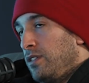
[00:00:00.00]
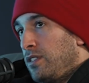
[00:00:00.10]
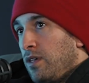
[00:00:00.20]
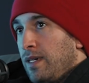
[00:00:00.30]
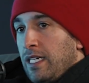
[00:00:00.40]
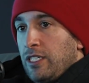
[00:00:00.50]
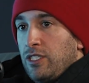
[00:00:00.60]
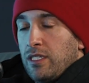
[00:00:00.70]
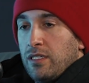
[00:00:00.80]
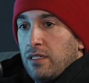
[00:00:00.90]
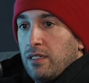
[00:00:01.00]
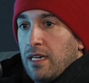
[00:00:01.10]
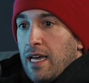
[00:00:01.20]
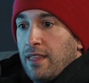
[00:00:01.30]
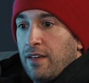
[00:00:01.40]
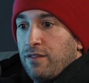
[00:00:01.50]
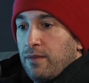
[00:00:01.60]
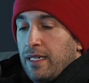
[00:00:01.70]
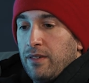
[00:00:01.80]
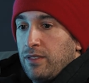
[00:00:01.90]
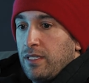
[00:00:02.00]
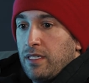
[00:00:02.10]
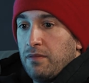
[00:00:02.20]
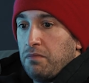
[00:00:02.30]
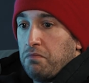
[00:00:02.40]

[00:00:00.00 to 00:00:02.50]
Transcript: So it's just, I think for me, it was just,